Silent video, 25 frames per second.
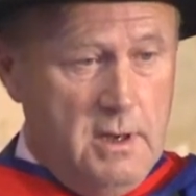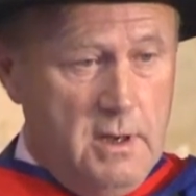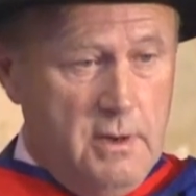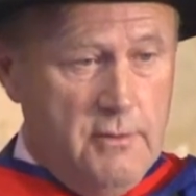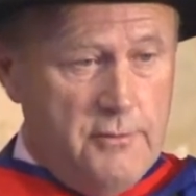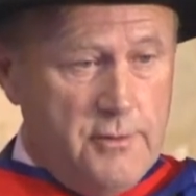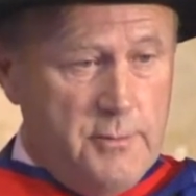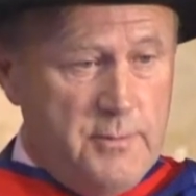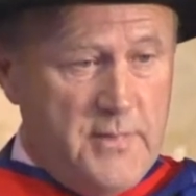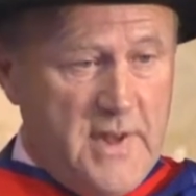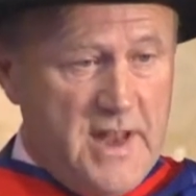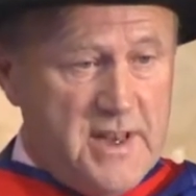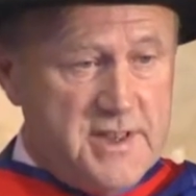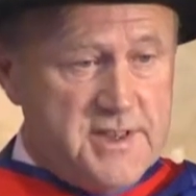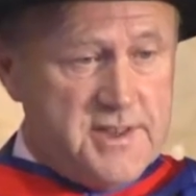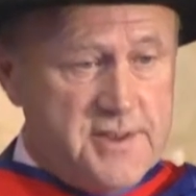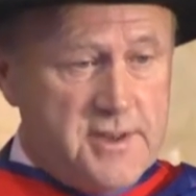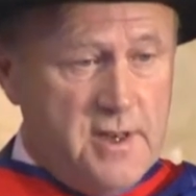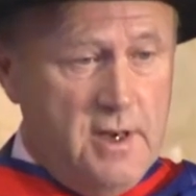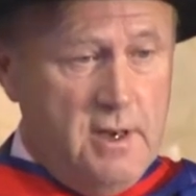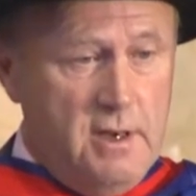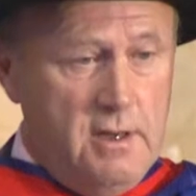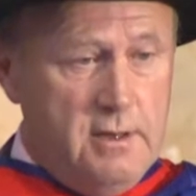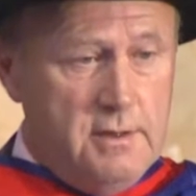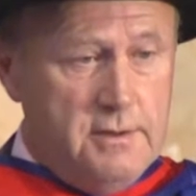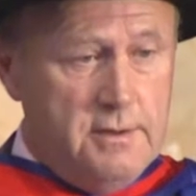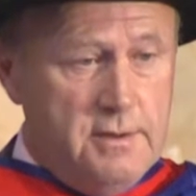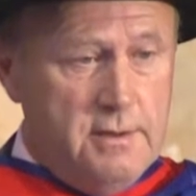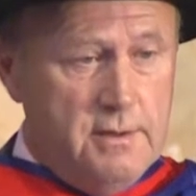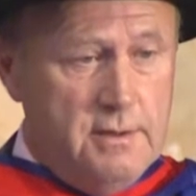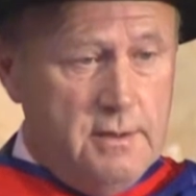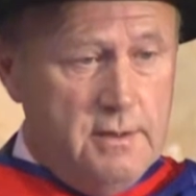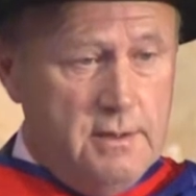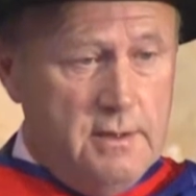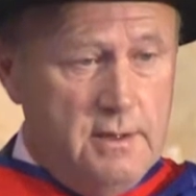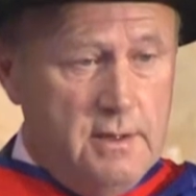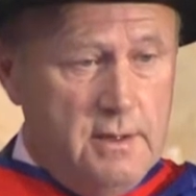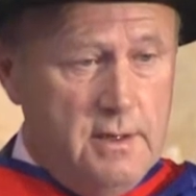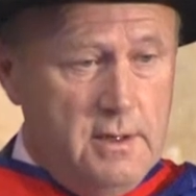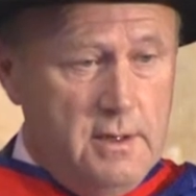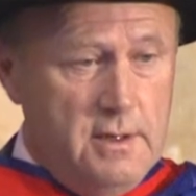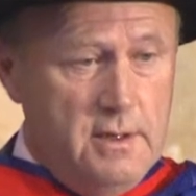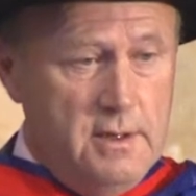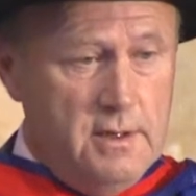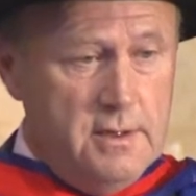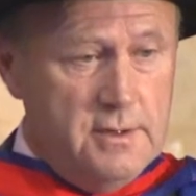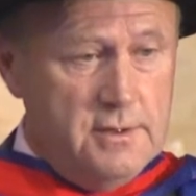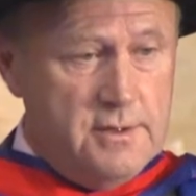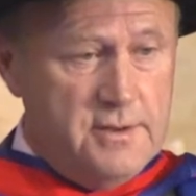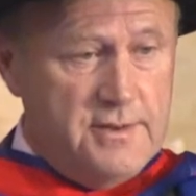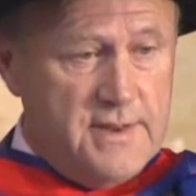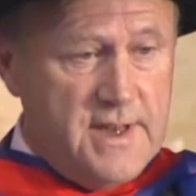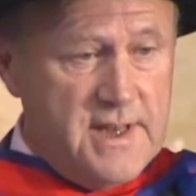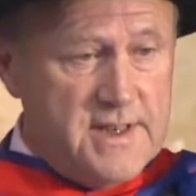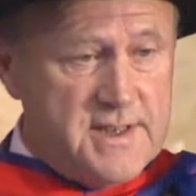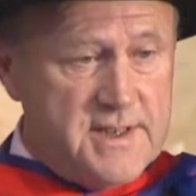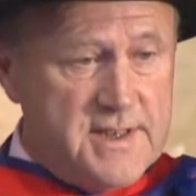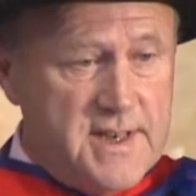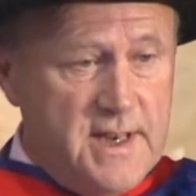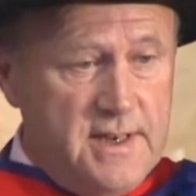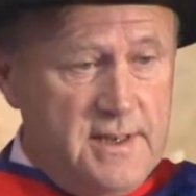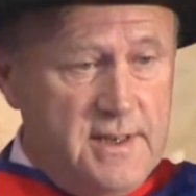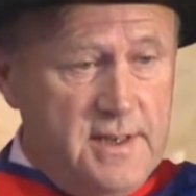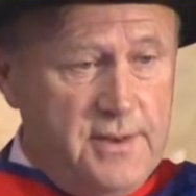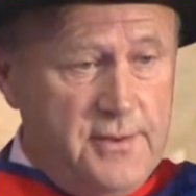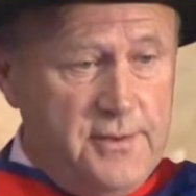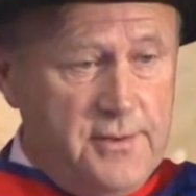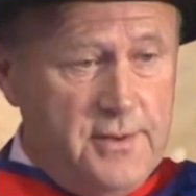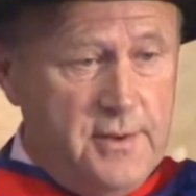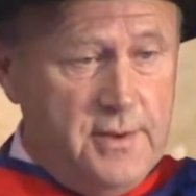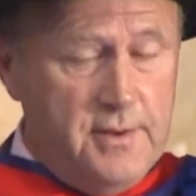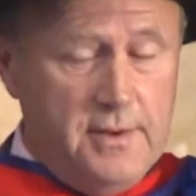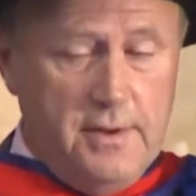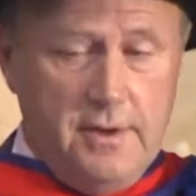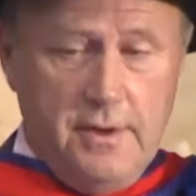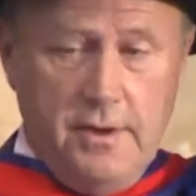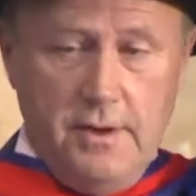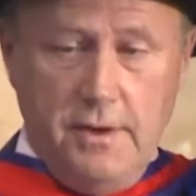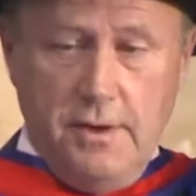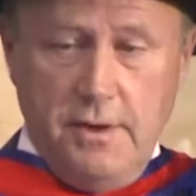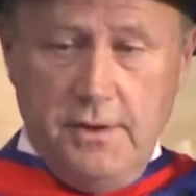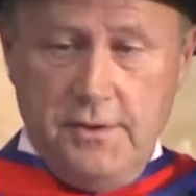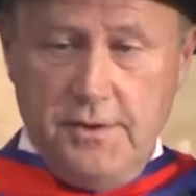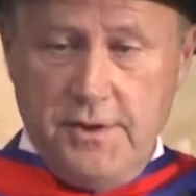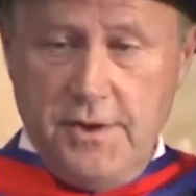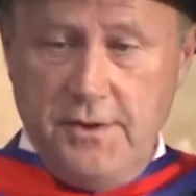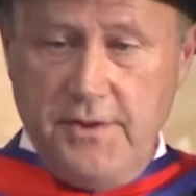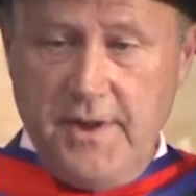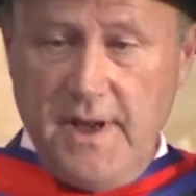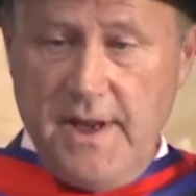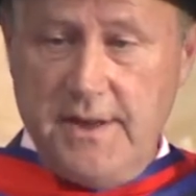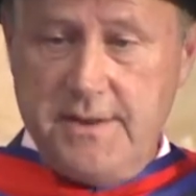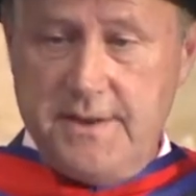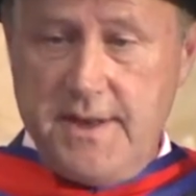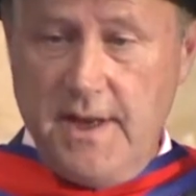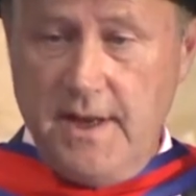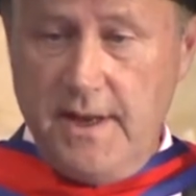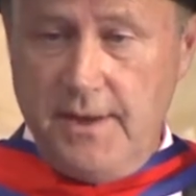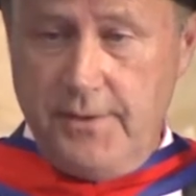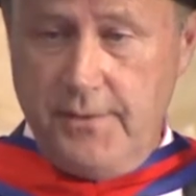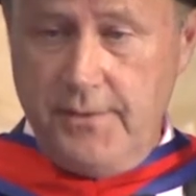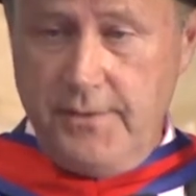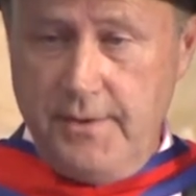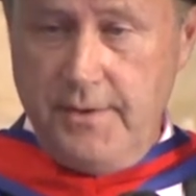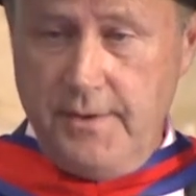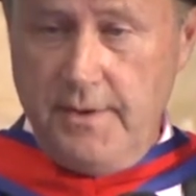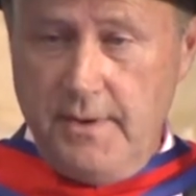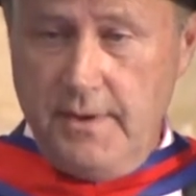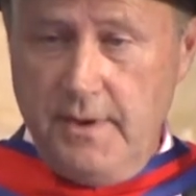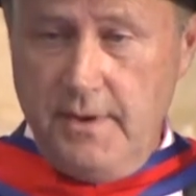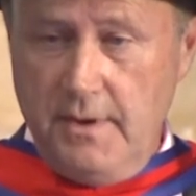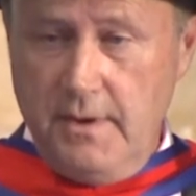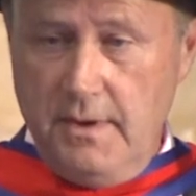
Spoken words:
From their start, to their zenith, to their death.